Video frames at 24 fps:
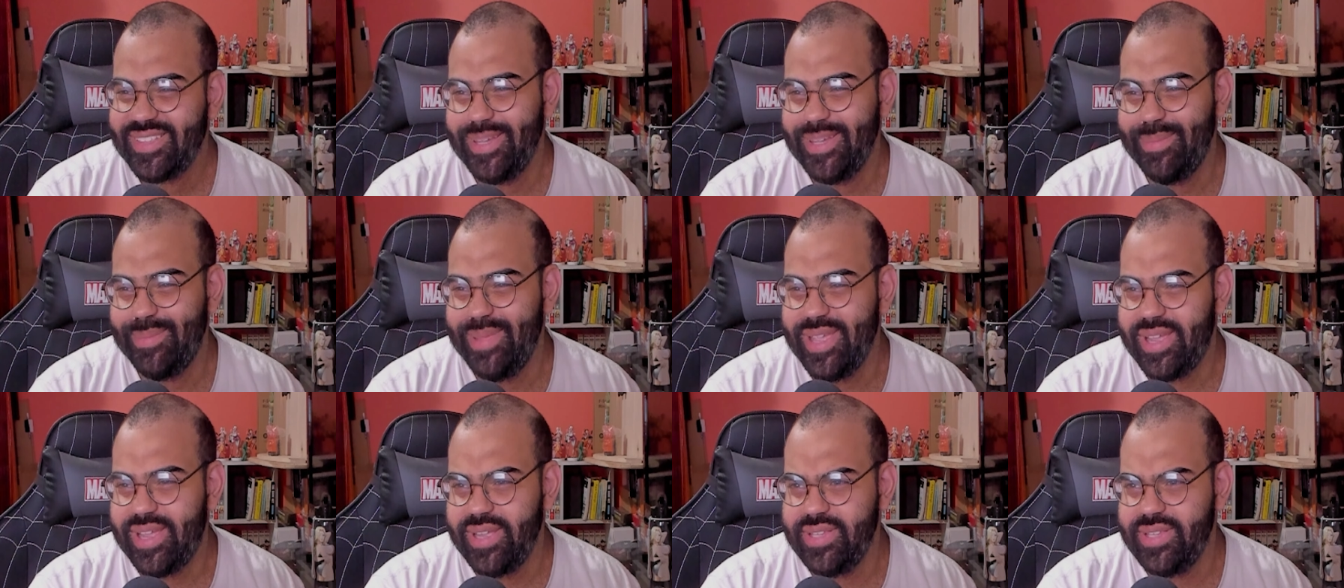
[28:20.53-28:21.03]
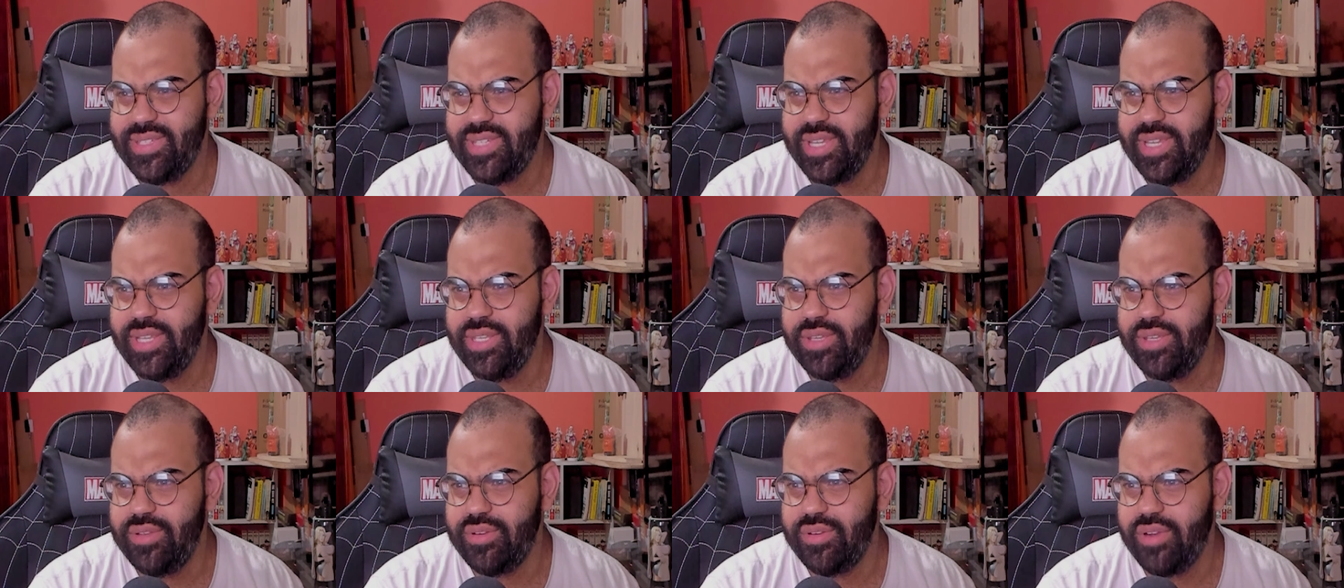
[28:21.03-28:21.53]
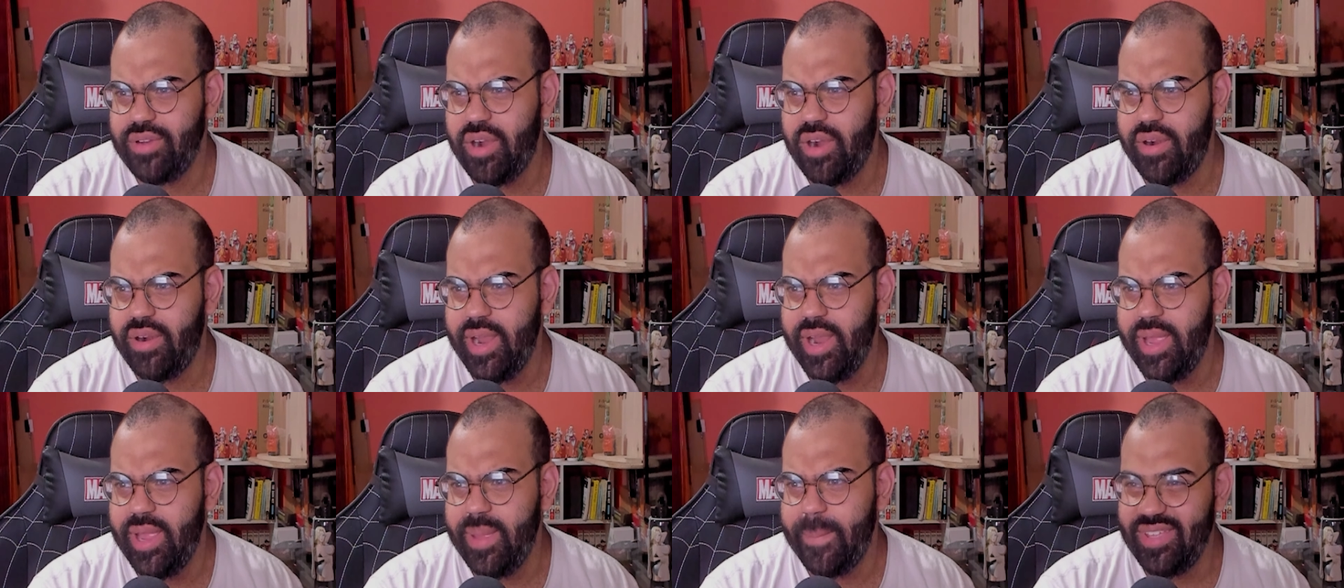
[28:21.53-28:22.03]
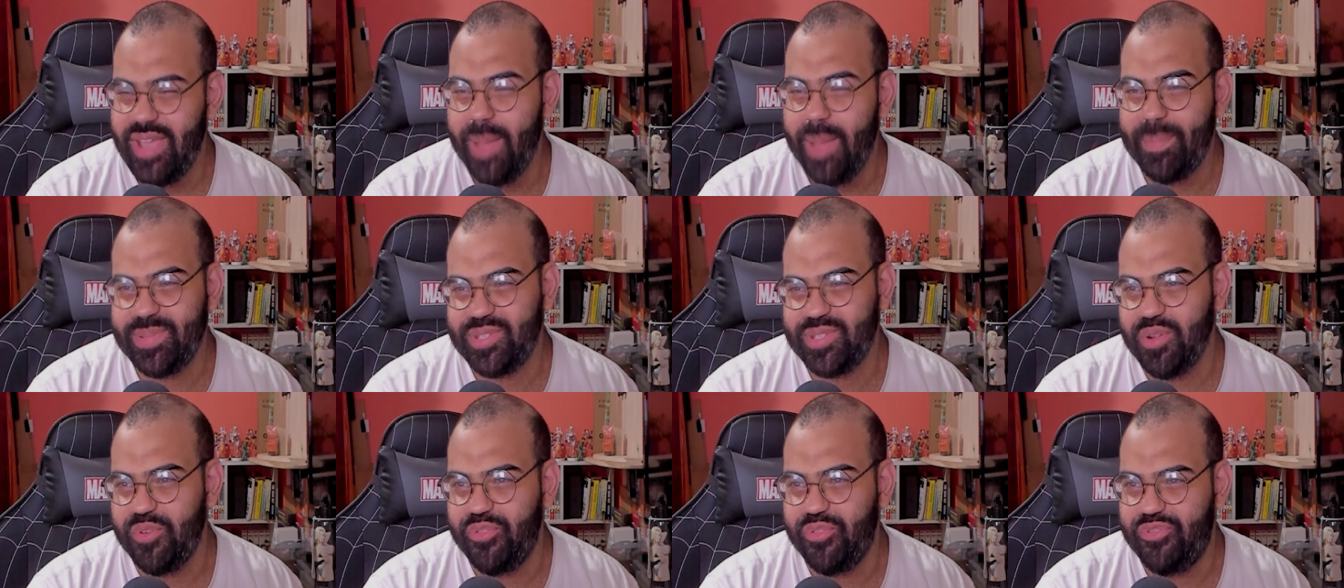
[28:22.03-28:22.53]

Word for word: to be continued. All right, episode